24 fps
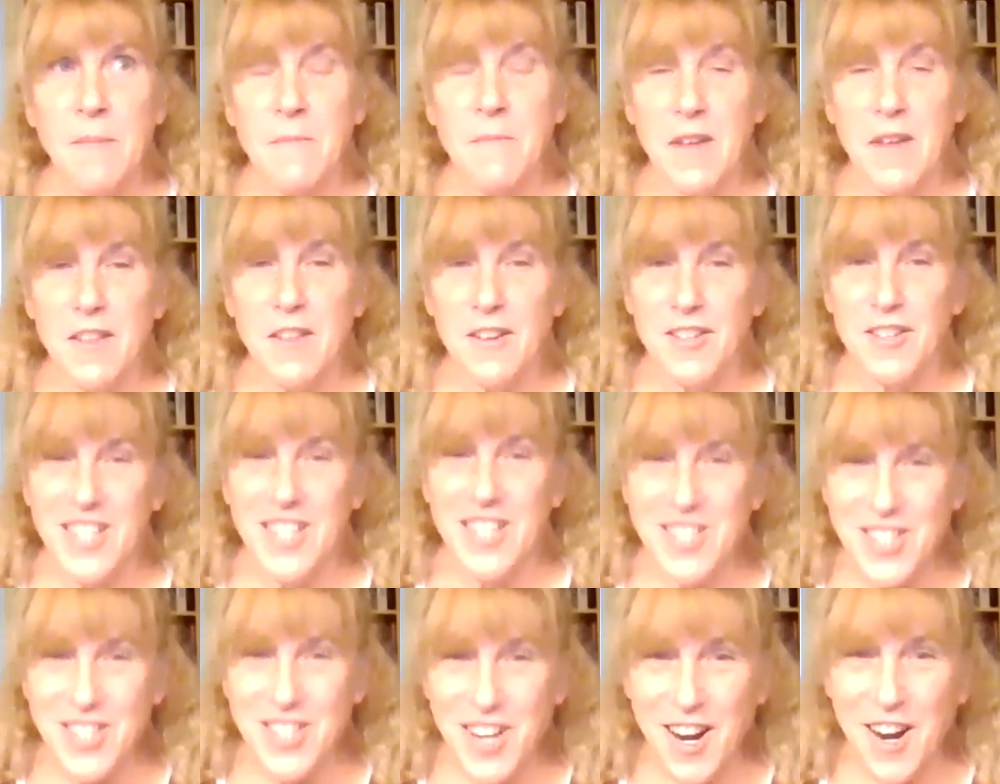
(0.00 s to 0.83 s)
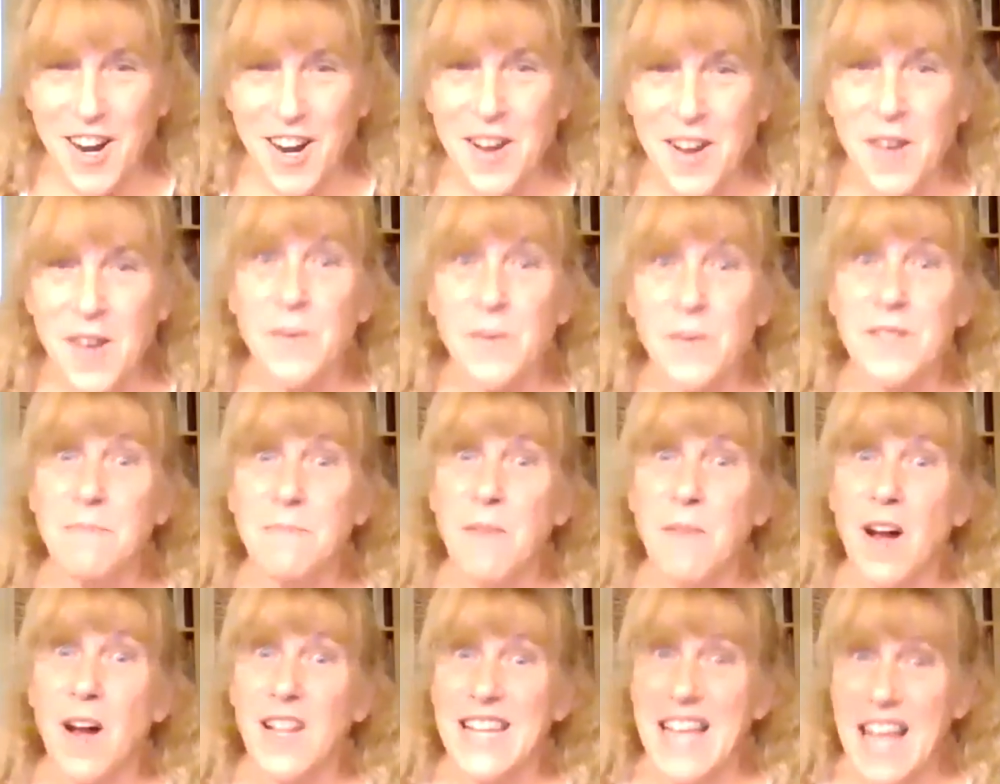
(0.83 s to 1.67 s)
Mother Ginger was
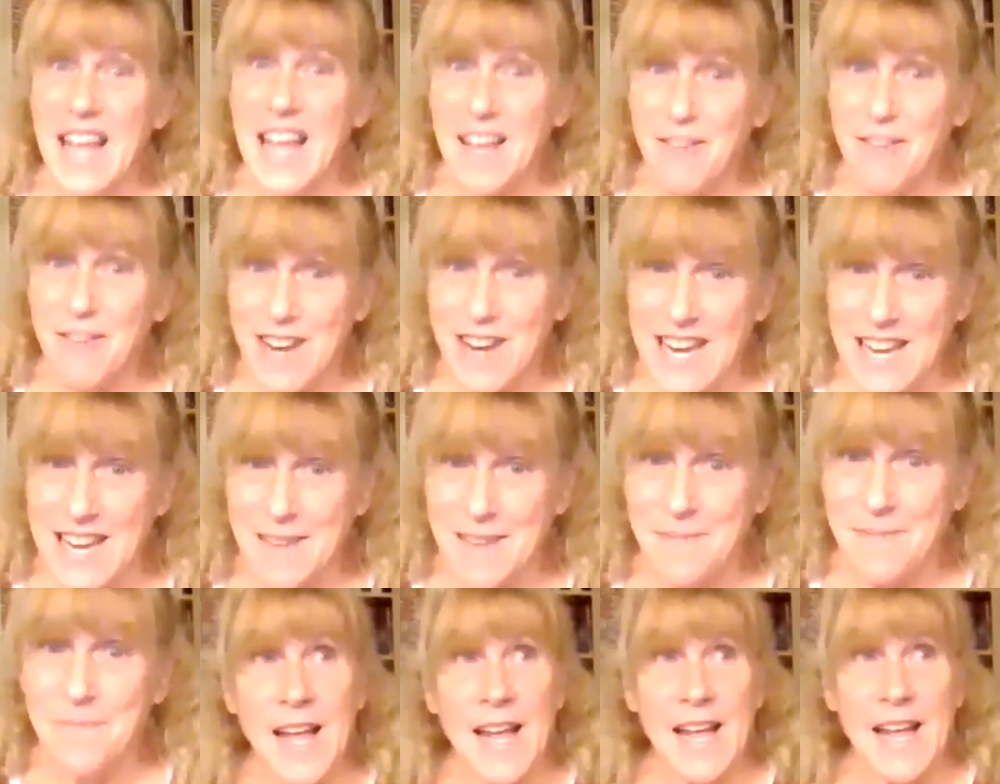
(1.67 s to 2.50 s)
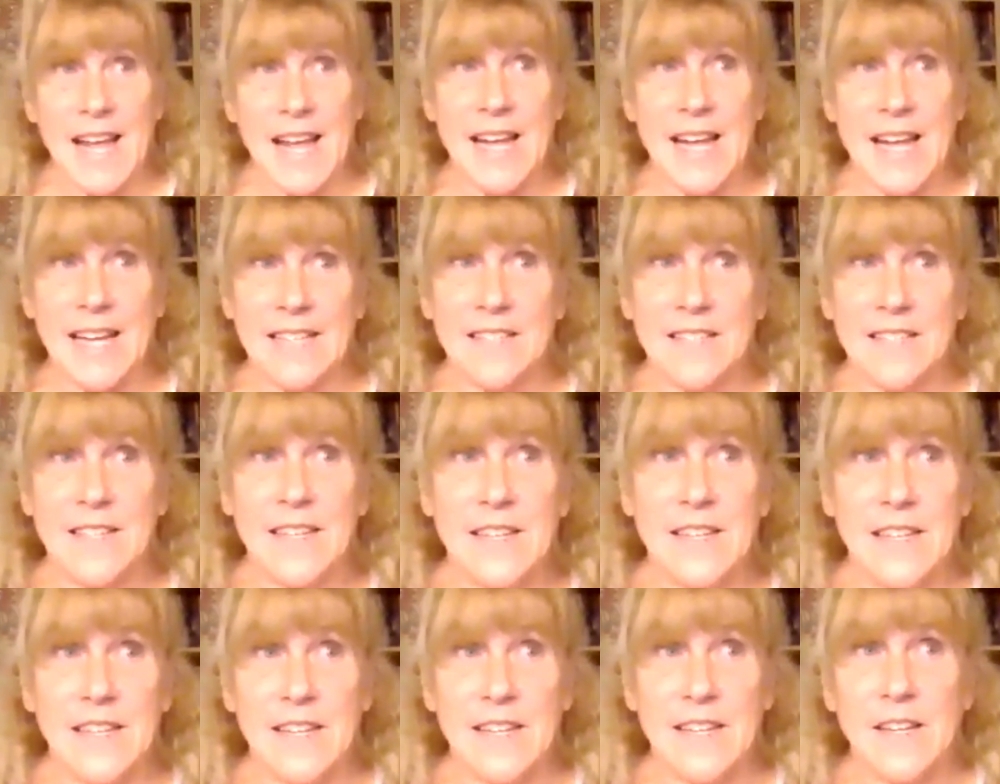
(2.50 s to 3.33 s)
Molly Henry. And
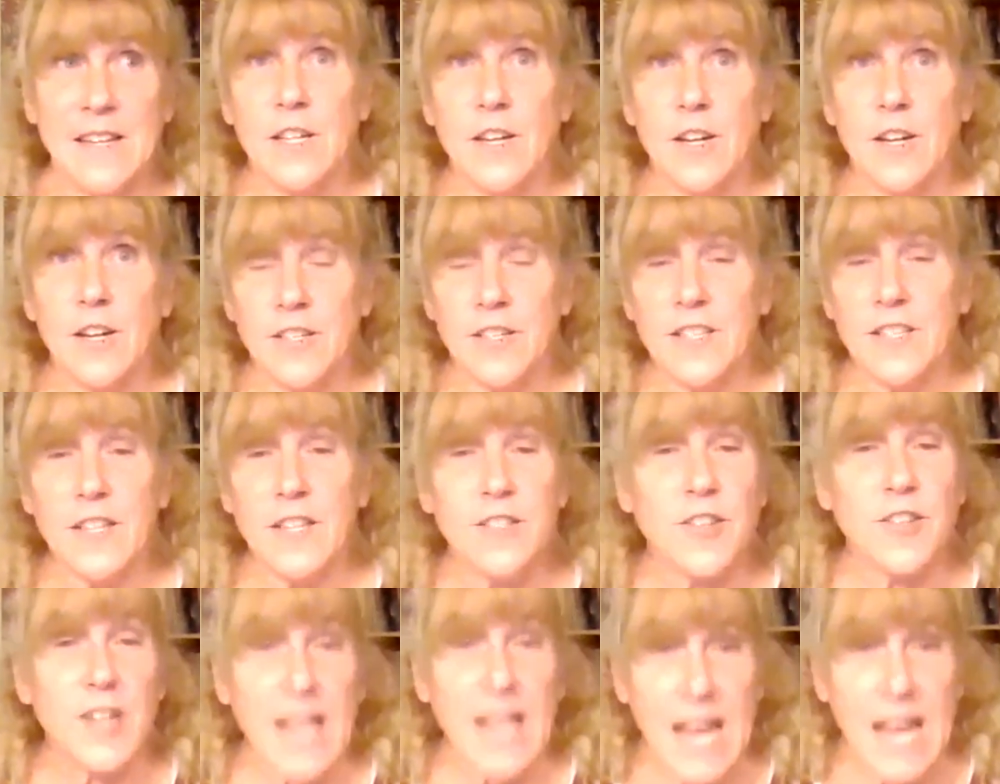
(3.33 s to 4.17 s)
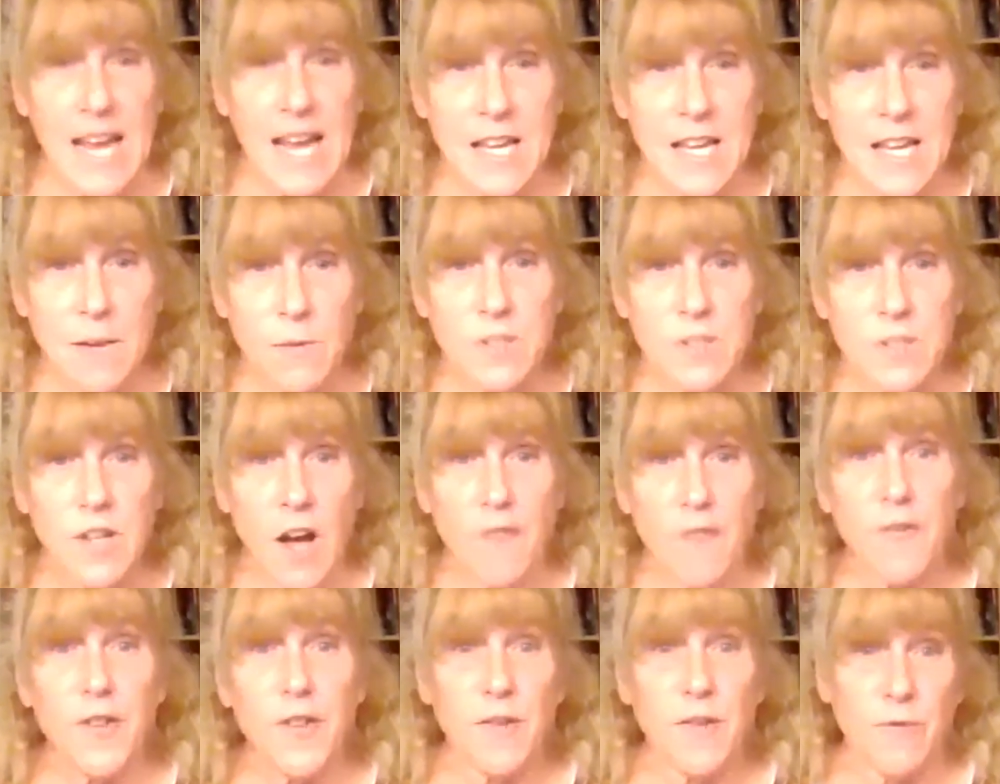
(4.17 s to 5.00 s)
her sister Katie was
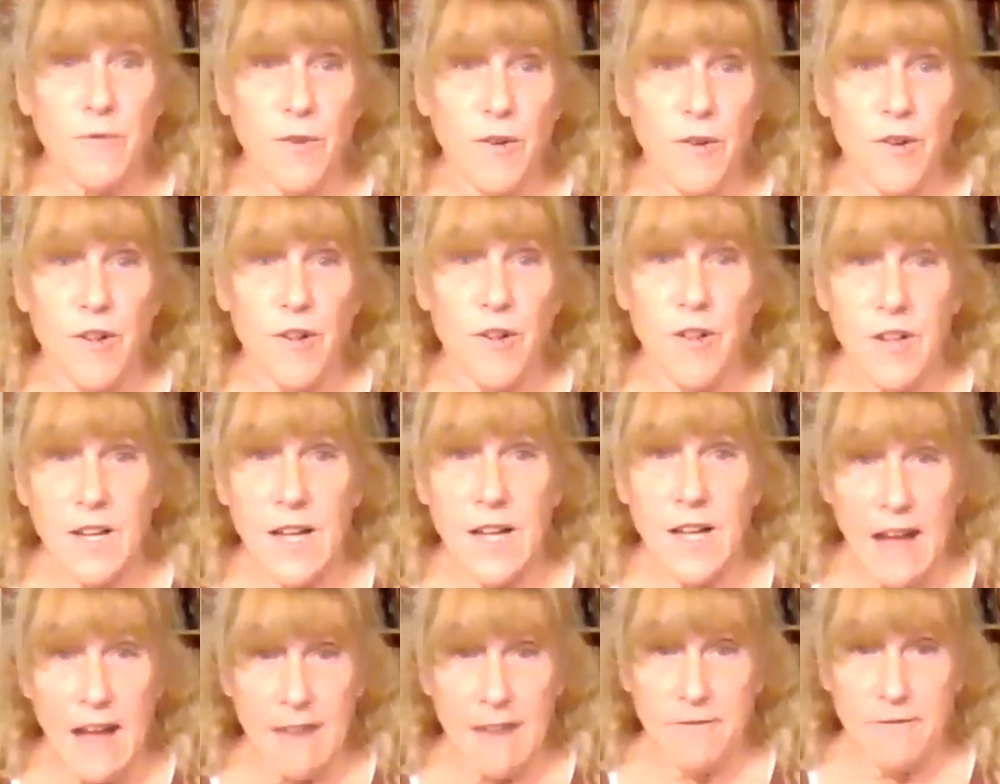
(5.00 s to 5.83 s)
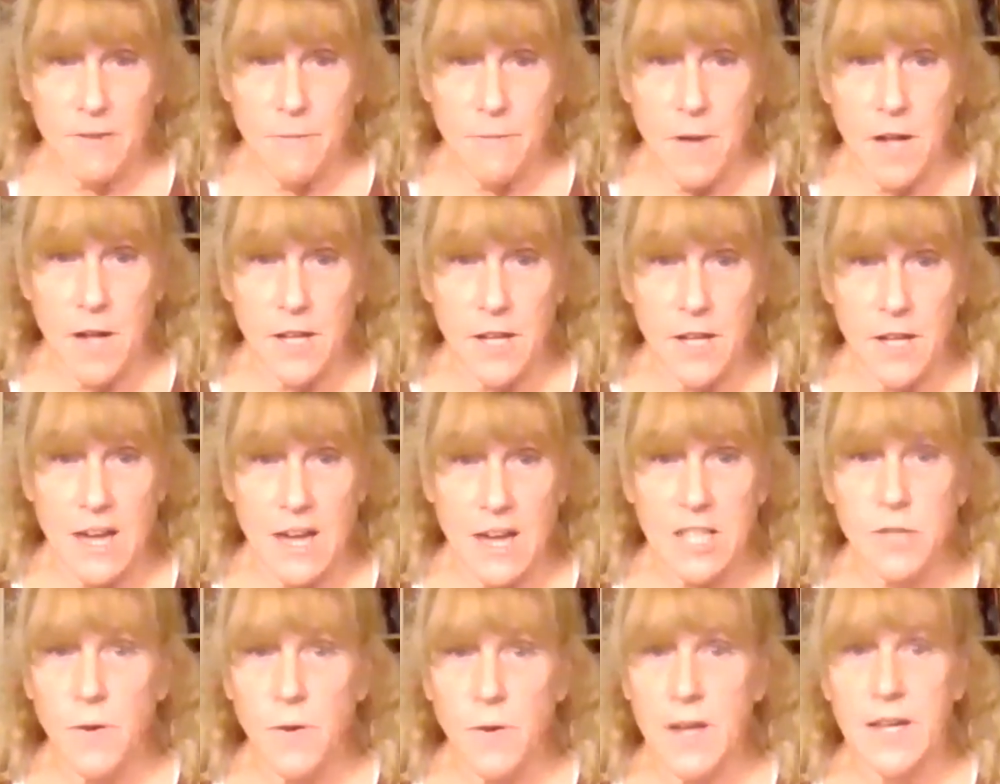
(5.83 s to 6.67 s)
offered the role after Molly
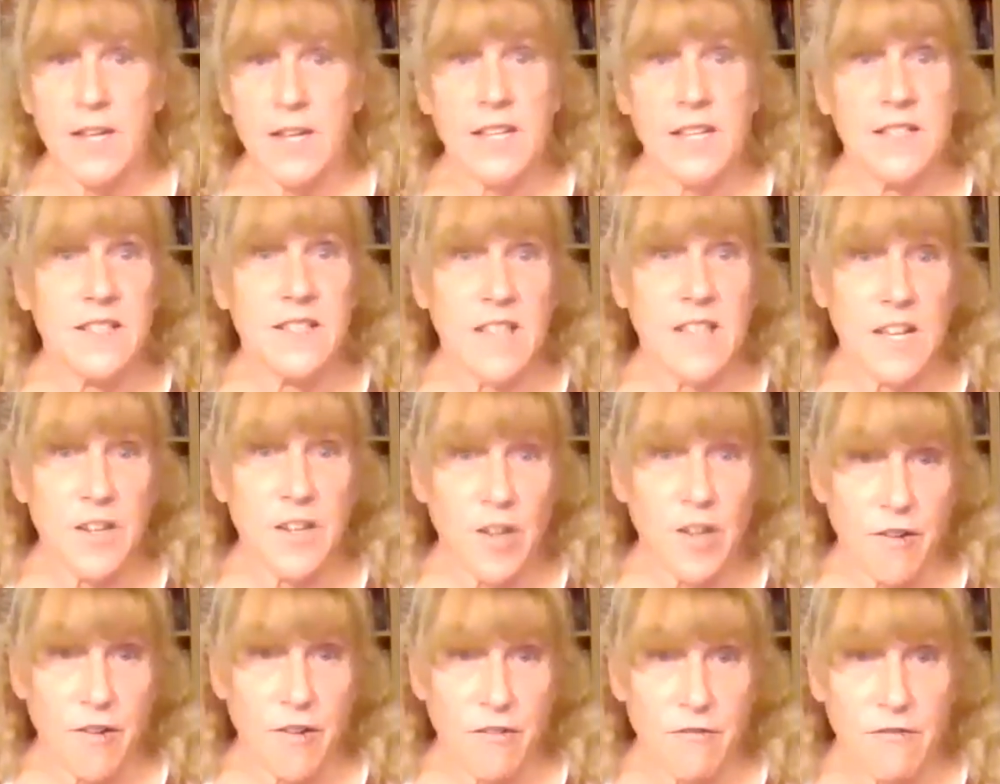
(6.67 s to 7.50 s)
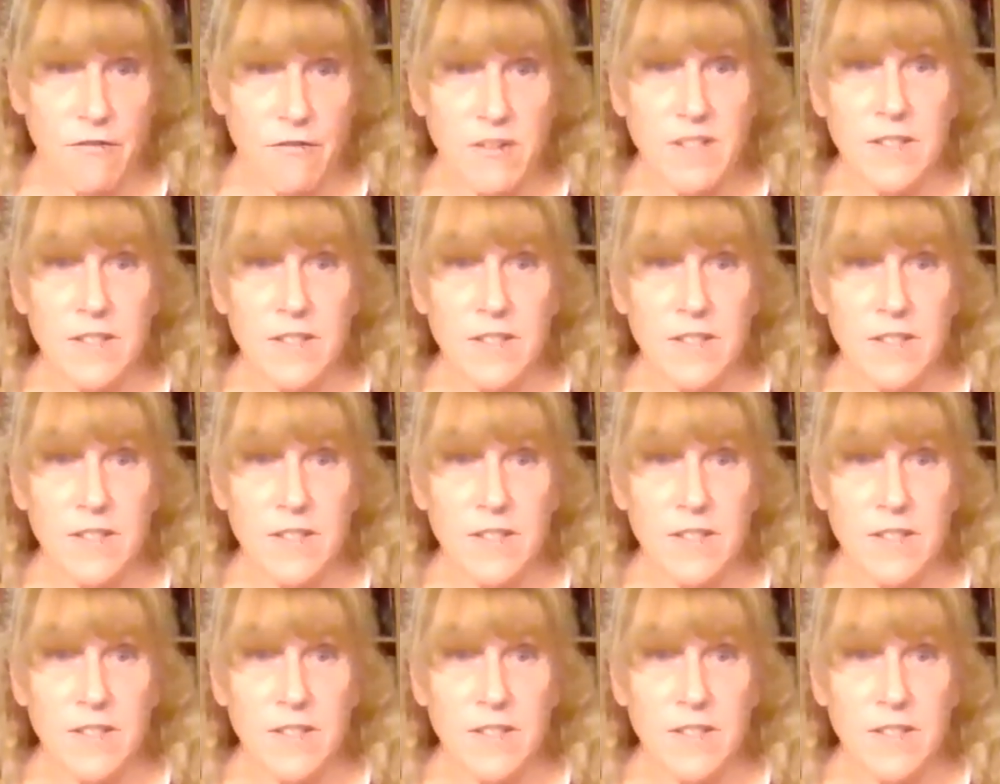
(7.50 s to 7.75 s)
graduated and said no.